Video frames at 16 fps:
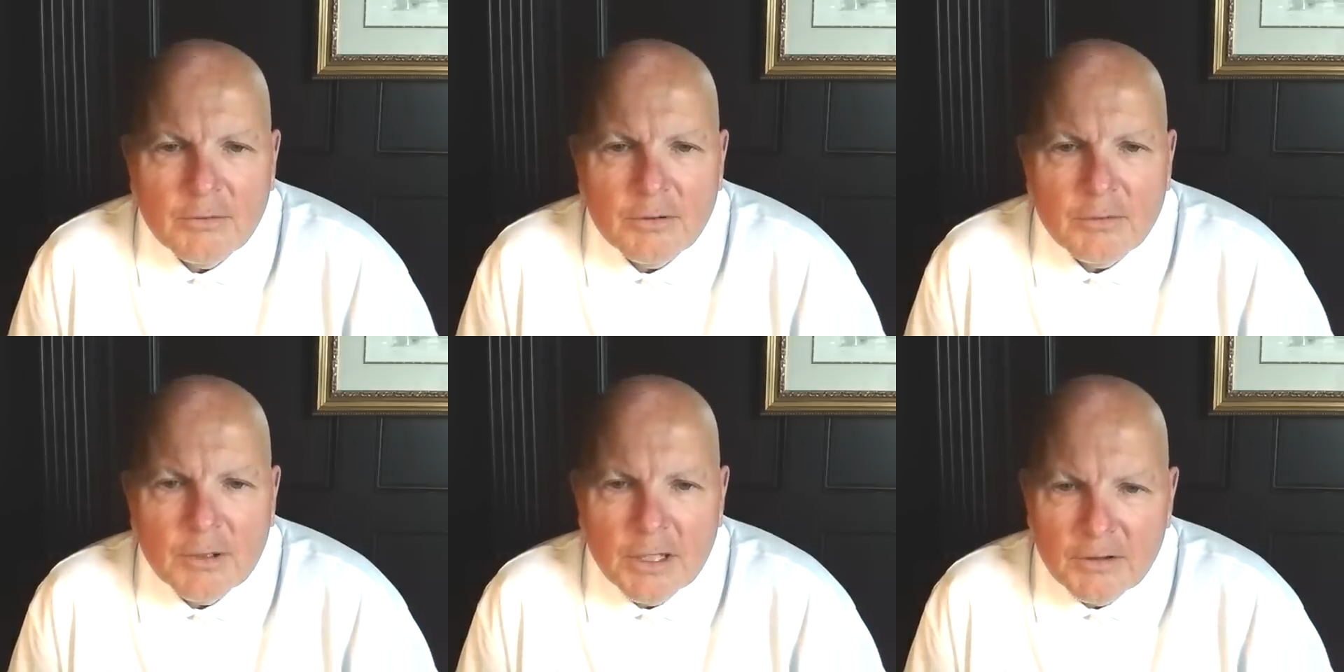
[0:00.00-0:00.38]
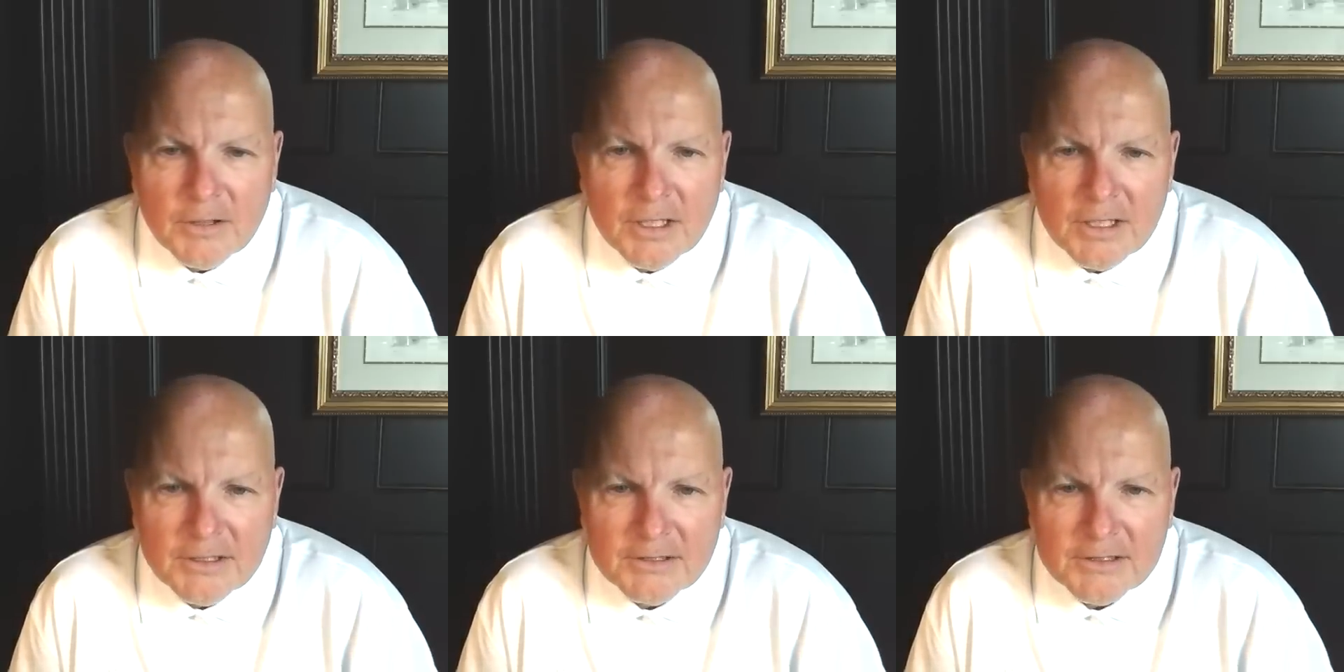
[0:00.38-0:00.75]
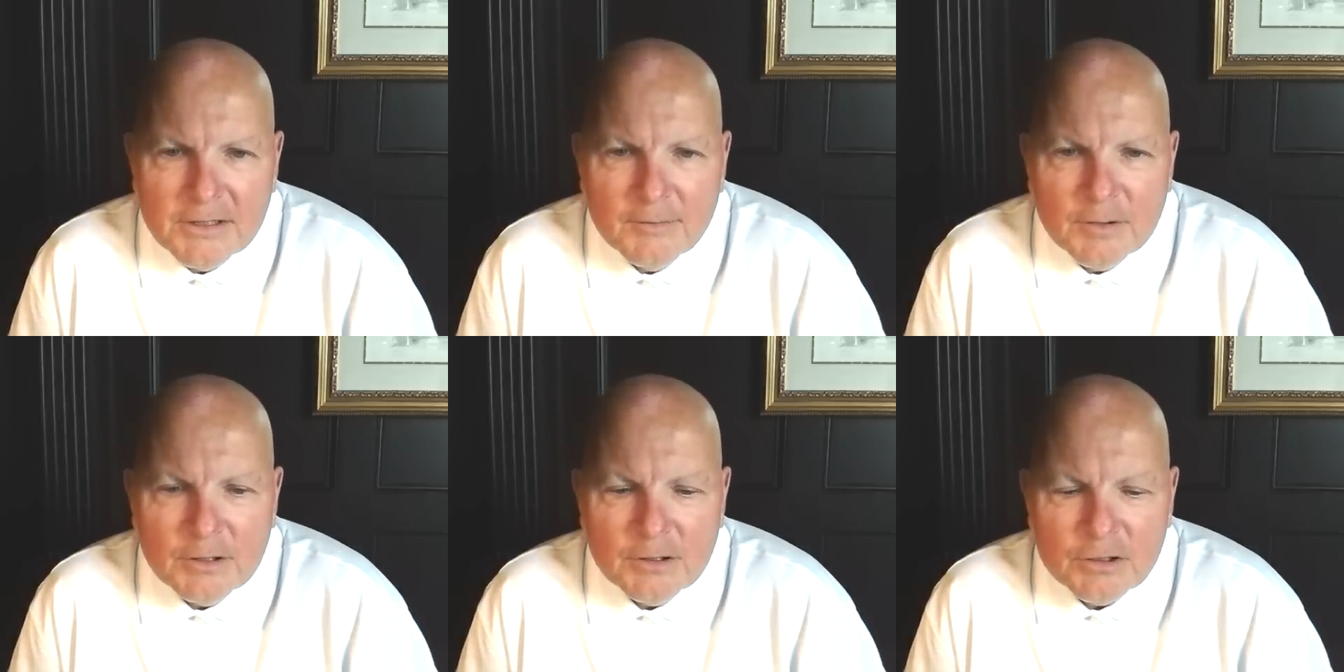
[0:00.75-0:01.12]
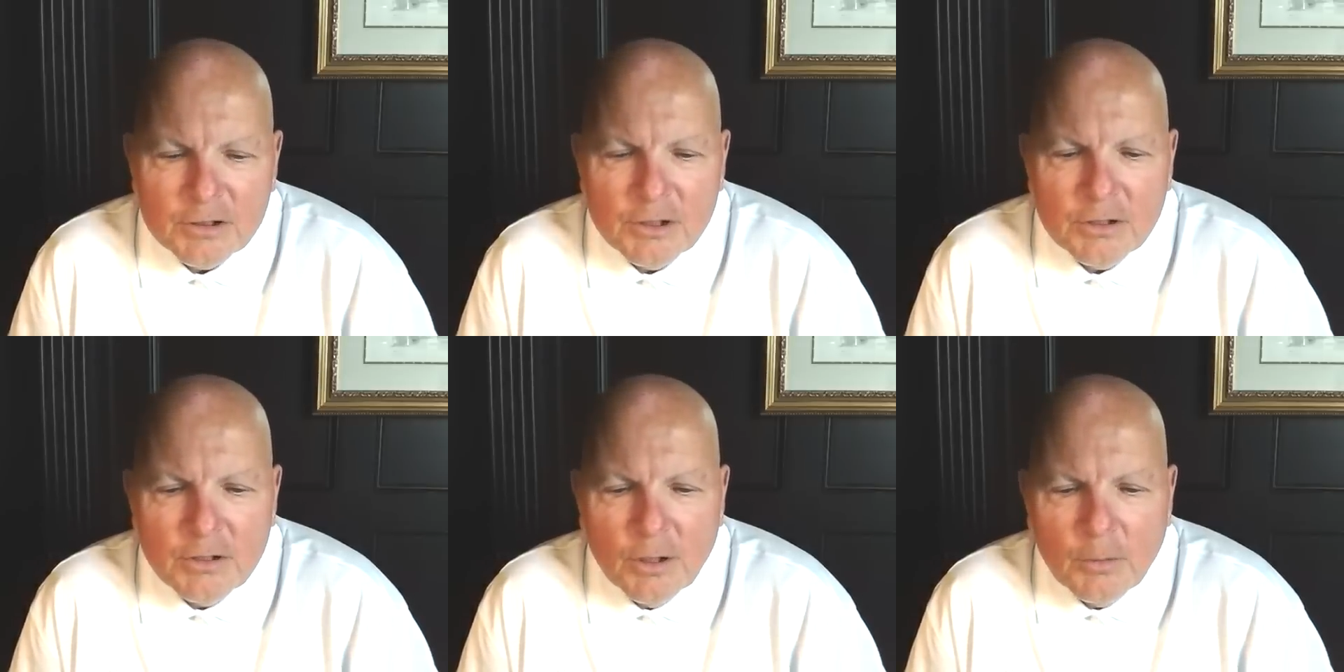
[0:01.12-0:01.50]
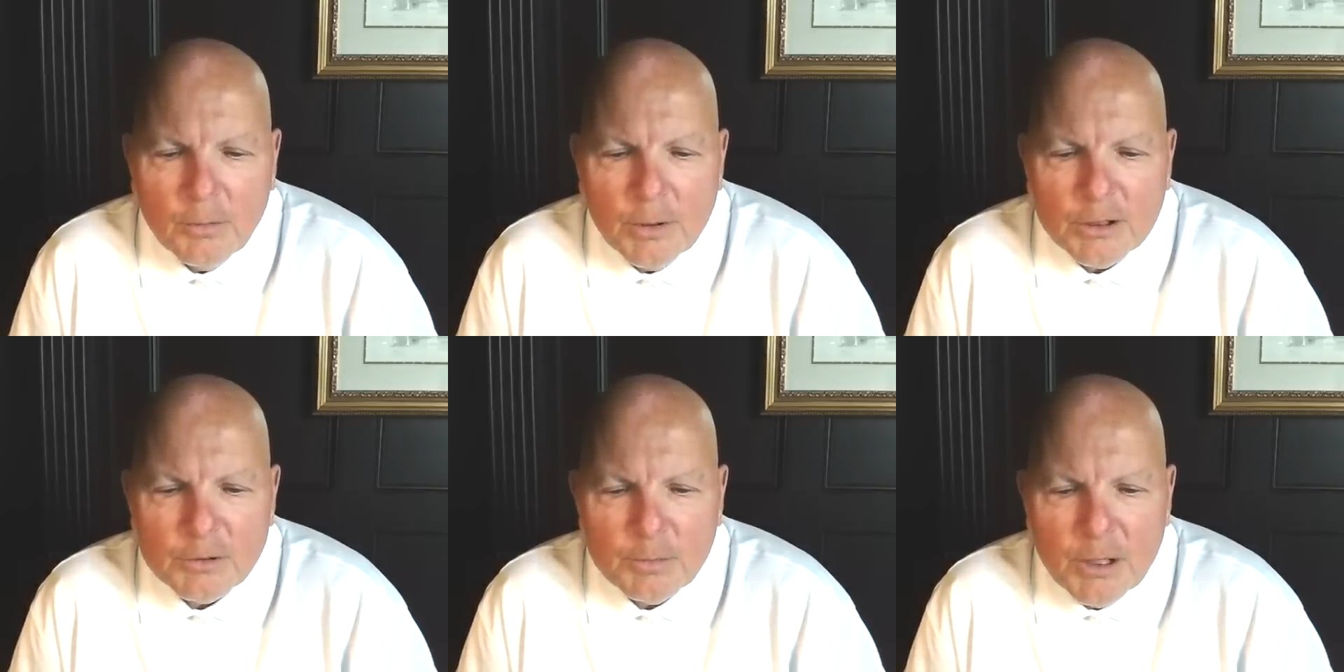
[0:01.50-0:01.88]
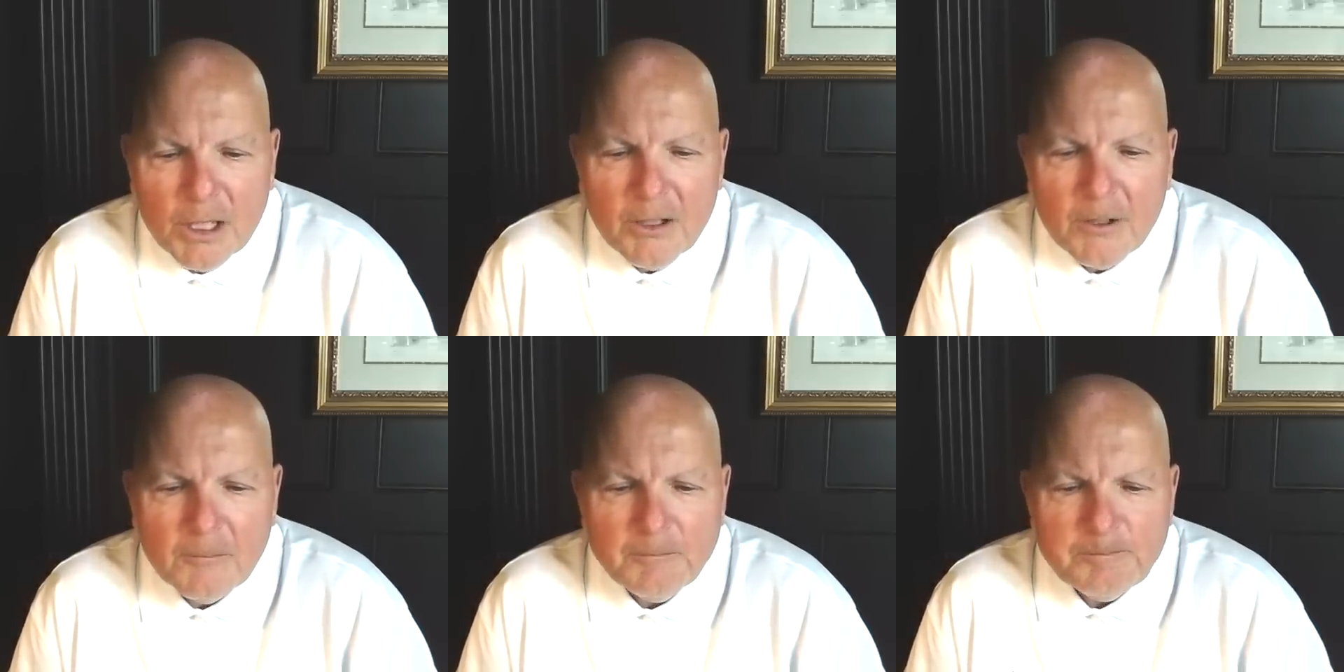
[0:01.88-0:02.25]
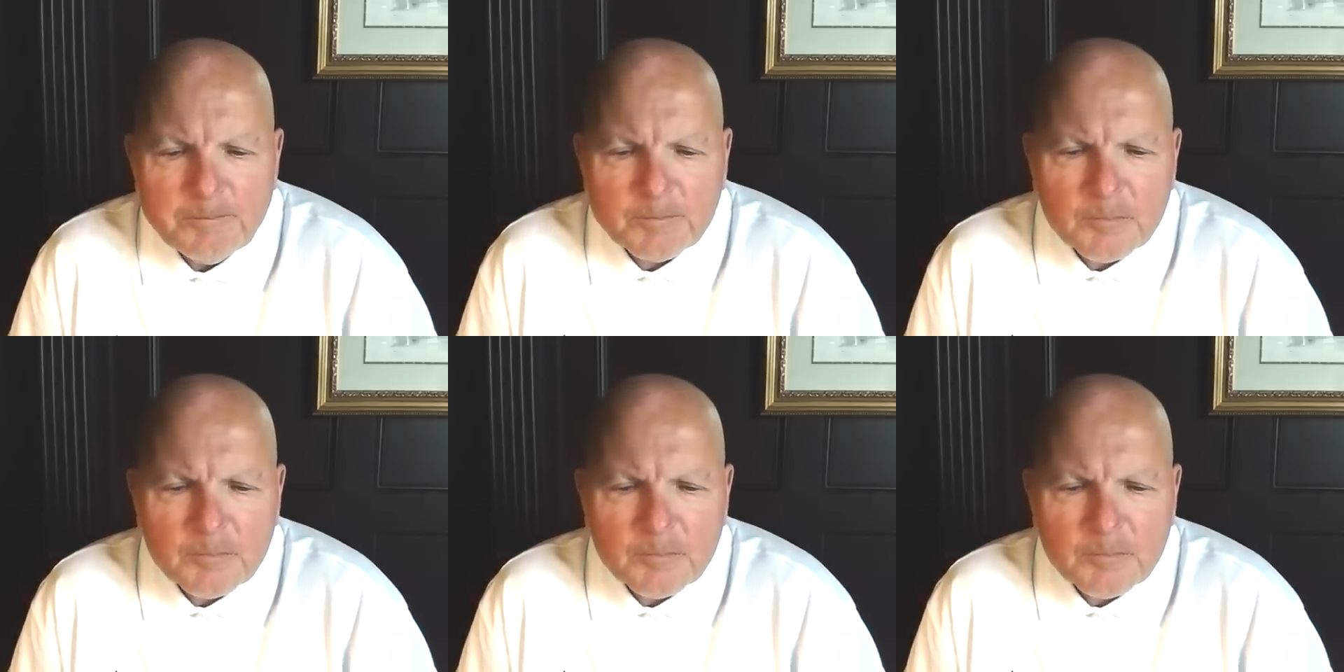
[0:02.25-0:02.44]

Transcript: around Thanksgiving should go much better.